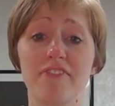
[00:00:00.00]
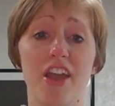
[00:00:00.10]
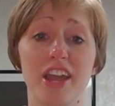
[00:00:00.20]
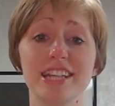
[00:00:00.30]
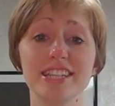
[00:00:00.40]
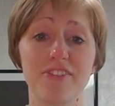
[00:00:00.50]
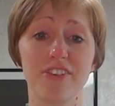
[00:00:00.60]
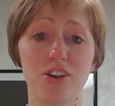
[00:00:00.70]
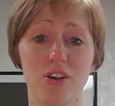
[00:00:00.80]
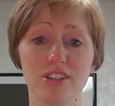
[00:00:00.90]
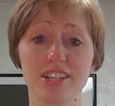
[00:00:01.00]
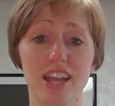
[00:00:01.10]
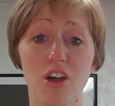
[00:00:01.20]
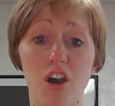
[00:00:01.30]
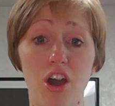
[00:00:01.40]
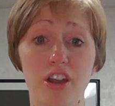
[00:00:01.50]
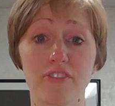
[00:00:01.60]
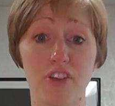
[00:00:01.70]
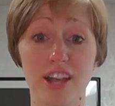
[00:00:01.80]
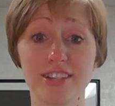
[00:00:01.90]
very difficult and hard
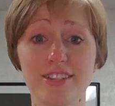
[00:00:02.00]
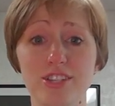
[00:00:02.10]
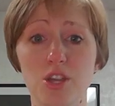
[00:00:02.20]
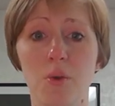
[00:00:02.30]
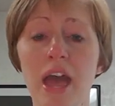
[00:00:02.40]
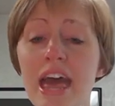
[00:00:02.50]
for us to do.